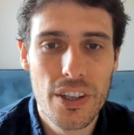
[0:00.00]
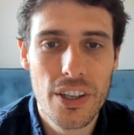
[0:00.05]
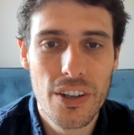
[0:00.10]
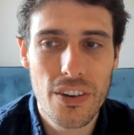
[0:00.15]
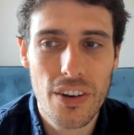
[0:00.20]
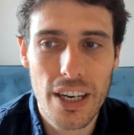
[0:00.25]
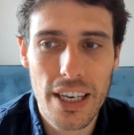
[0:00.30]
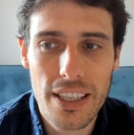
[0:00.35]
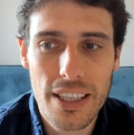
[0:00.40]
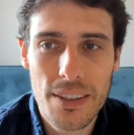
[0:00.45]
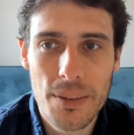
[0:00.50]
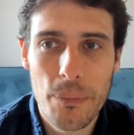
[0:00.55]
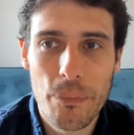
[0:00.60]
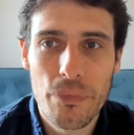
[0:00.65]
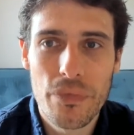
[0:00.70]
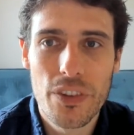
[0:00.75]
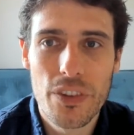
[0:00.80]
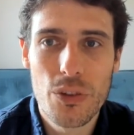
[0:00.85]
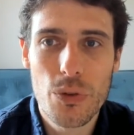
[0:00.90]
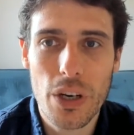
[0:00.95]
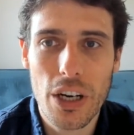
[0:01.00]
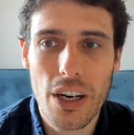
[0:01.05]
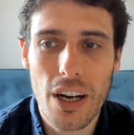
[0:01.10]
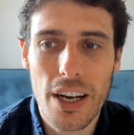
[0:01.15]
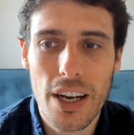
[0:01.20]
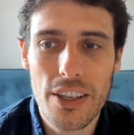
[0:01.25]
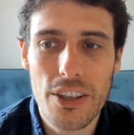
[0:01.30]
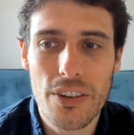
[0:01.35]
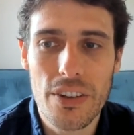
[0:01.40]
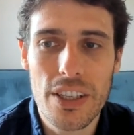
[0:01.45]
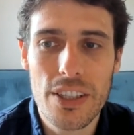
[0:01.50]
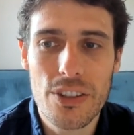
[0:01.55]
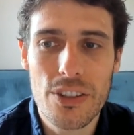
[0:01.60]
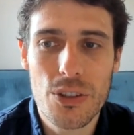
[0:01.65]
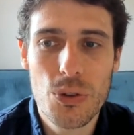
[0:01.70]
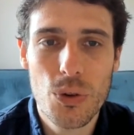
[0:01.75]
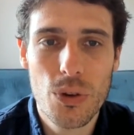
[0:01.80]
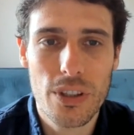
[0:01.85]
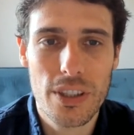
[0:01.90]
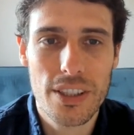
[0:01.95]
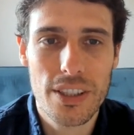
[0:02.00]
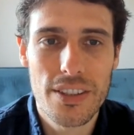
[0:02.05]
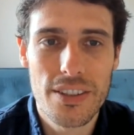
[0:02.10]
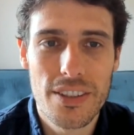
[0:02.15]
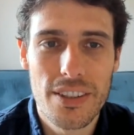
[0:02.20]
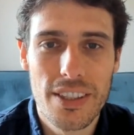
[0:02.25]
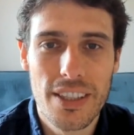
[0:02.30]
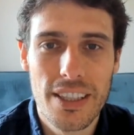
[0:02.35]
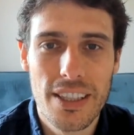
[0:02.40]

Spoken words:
right? 29 degrees of Taurus.